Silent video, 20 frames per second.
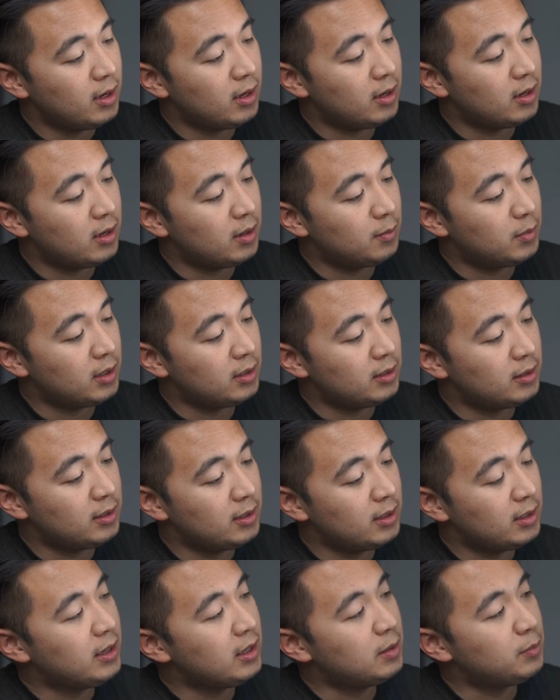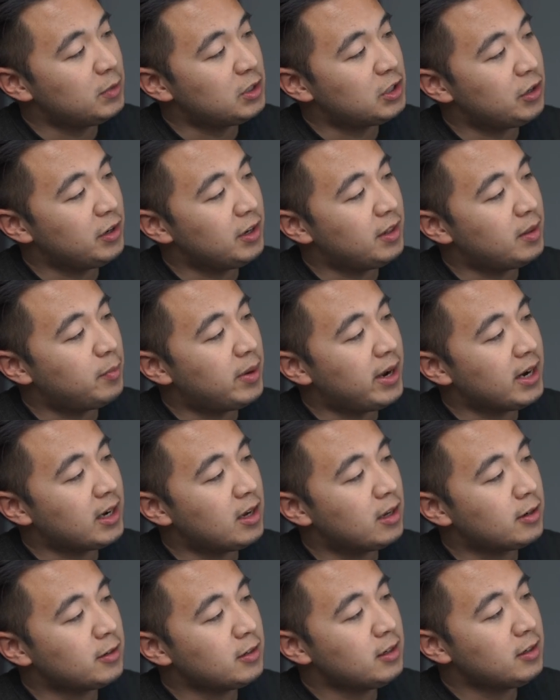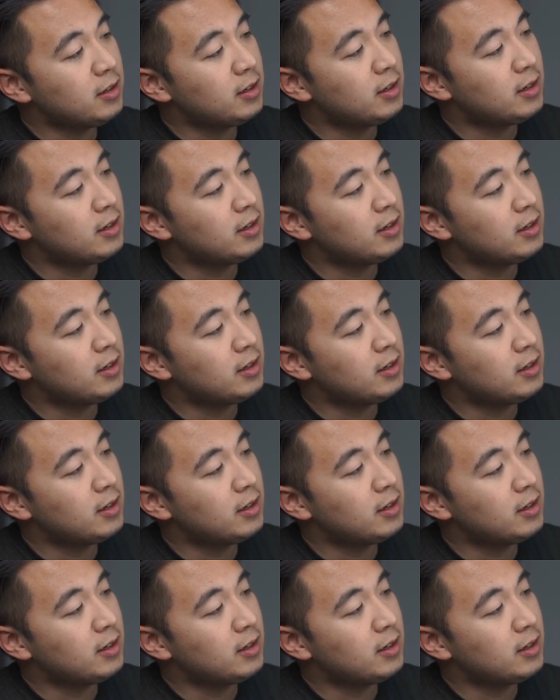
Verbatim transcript: Um, let me show you the bicolor.